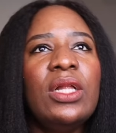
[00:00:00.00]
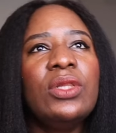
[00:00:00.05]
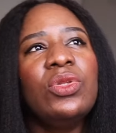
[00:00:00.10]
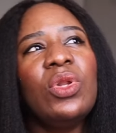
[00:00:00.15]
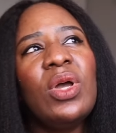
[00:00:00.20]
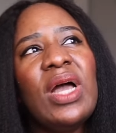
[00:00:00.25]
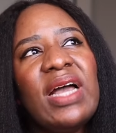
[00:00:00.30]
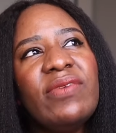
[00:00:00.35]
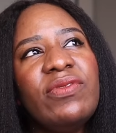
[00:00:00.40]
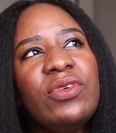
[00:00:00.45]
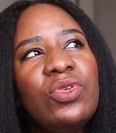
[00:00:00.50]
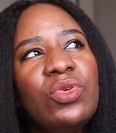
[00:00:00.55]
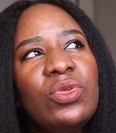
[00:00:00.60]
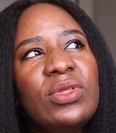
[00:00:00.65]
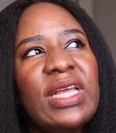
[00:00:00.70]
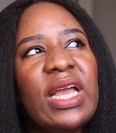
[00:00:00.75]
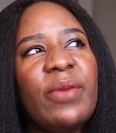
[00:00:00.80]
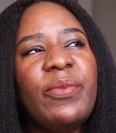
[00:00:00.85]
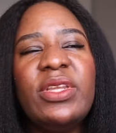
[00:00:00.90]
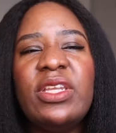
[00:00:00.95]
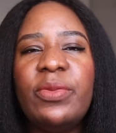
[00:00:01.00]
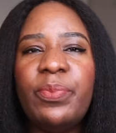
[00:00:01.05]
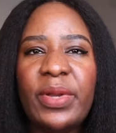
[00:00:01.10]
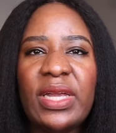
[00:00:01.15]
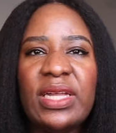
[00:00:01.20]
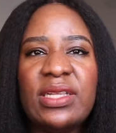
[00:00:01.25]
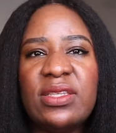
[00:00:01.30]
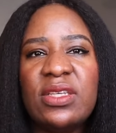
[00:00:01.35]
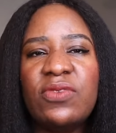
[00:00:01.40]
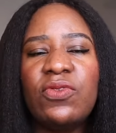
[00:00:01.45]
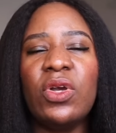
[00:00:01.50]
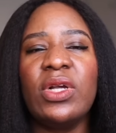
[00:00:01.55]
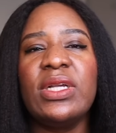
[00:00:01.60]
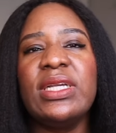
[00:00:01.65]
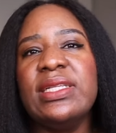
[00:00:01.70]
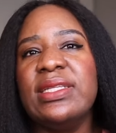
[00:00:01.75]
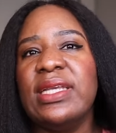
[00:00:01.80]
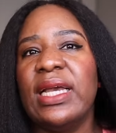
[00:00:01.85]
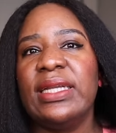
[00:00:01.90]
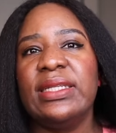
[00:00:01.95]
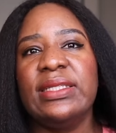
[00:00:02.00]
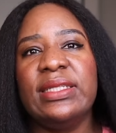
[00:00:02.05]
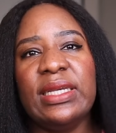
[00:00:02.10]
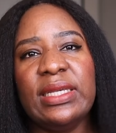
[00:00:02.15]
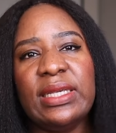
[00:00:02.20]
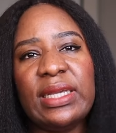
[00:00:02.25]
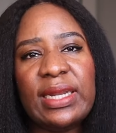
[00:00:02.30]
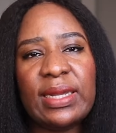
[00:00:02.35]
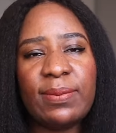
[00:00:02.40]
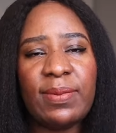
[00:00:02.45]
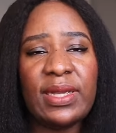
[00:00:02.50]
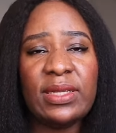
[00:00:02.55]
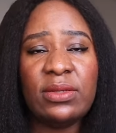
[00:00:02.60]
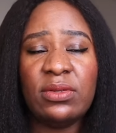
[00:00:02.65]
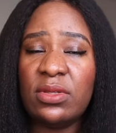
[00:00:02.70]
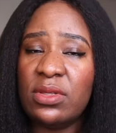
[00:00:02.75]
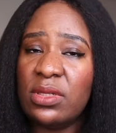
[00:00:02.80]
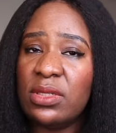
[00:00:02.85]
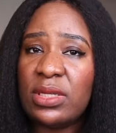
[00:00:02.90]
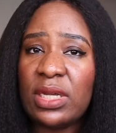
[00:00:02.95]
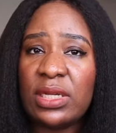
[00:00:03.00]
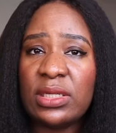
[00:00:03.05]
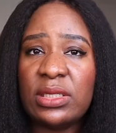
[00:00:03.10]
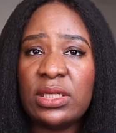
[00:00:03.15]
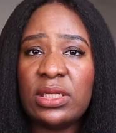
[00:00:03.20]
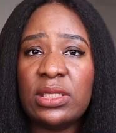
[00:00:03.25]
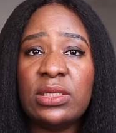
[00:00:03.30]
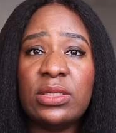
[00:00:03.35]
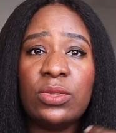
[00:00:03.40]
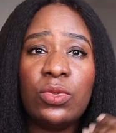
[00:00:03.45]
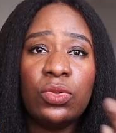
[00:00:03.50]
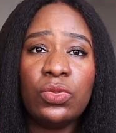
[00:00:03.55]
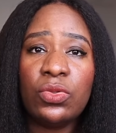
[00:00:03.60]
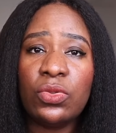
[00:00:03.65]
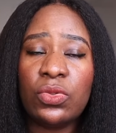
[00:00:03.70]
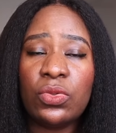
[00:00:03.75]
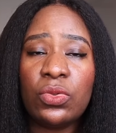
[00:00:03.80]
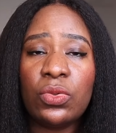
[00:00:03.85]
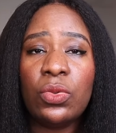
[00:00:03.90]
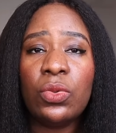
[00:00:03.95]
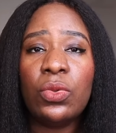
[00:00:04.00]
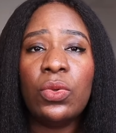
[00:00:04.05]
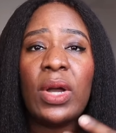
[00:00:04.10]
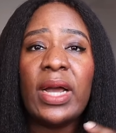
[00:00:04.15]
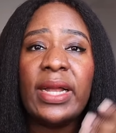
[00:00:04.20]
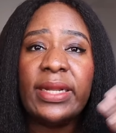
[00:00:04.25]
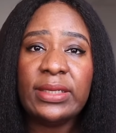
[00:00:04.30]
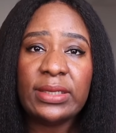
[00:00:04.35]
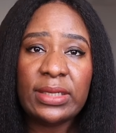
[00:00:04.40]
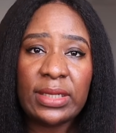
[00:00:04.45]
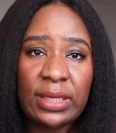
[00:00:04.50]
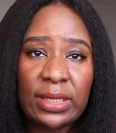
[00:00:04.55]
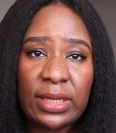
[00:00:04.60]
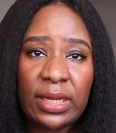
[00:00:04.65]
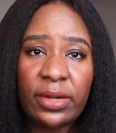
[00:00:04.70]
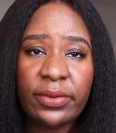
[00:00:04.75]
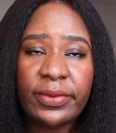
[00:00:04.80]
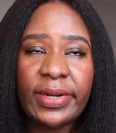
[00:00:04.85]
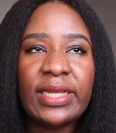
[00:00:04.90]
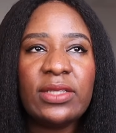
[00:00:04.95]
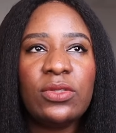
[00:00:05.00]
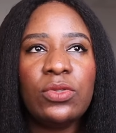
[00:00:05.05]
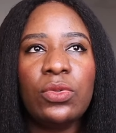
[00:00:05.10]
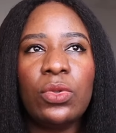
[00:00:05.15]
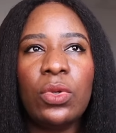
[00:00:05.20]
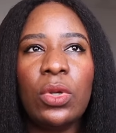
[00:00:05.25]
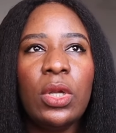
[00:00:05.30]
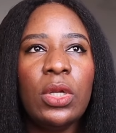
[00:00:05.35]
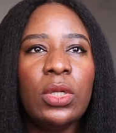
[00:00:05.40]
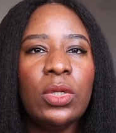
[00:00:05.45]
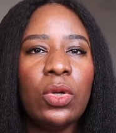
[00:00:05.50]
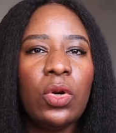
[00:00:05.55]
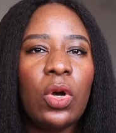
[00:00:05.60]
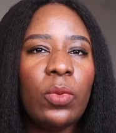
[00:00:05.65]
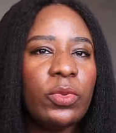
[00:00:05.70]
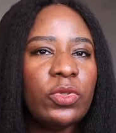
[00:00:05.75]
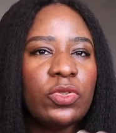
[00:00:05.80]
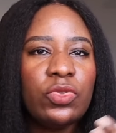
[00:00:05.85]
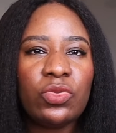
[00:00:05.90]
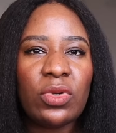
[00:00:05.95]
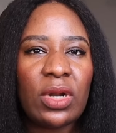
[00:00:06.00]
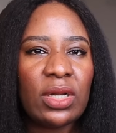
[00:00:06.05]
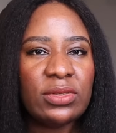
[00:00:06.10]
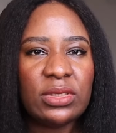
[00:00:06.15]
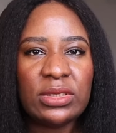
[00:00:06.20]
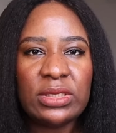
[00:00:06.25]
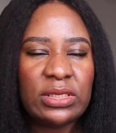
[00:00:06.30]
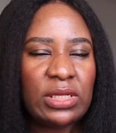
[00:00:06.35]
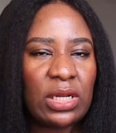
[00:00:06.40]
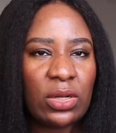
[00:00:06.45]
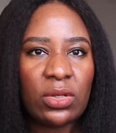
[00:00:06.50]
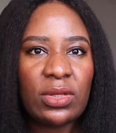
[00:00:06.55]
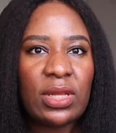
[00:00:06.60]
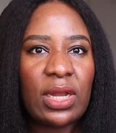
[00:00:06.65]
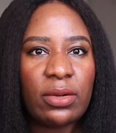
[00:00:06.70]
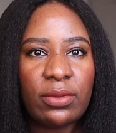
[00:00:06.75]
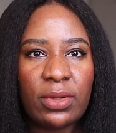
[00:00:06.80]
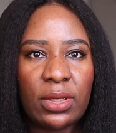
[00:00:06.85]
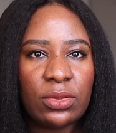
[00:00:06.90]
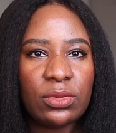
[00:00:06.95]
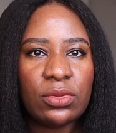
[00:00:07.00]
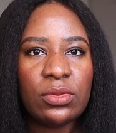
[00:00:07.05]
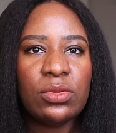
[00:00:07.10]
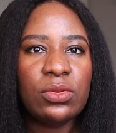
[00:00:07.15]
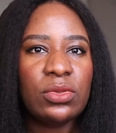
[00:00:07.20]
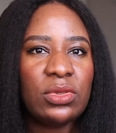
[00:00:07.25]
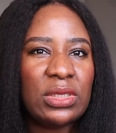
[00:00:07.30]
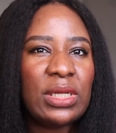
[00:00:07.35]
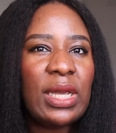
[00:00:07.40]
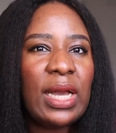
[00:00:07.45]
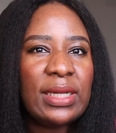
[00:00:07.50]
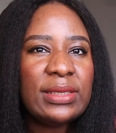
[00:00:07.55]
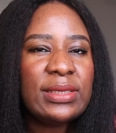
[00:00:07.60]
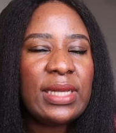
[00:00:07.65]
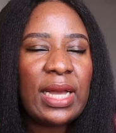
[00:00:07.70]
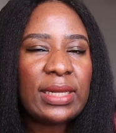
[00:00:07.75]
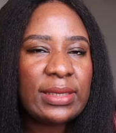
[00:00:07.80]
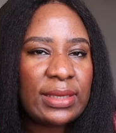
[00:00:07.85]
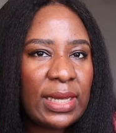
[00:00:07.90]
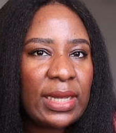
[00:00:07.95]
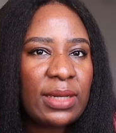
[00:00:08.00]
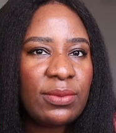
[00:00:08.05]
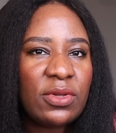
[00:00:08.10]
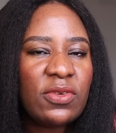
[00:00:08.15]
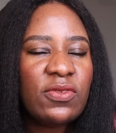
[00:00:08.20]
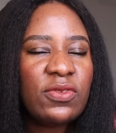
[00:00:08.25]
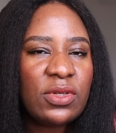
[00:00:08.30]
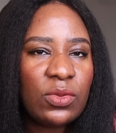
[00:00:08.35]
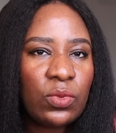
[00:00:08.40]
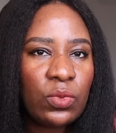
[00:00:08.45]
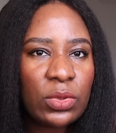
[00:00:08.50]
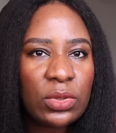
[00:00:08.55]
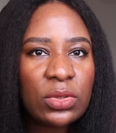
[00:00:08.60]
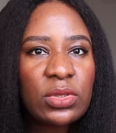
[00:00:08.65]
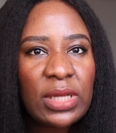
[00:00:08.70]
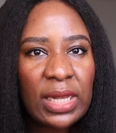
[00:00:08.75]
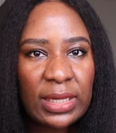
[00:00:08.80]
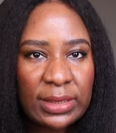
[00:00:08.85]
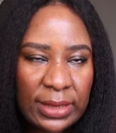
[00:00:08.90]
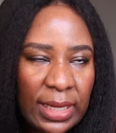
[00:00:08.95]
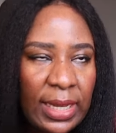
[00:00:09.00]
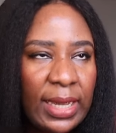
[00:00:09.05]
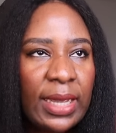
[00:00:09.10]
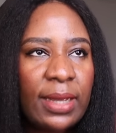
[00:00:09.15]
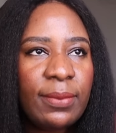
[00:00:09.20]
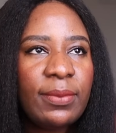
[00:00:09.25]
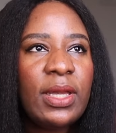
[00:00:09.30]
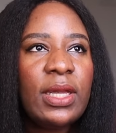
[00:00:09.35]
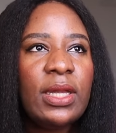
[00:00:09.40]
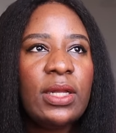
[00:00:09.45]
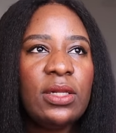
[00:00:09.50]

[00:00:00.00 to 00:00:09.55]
not having you time, it depends. If your kids are in daycare, like my sister's kids go to school and daycare, right? So almost throughout the day, they're not around. So she has her time if she wants her time.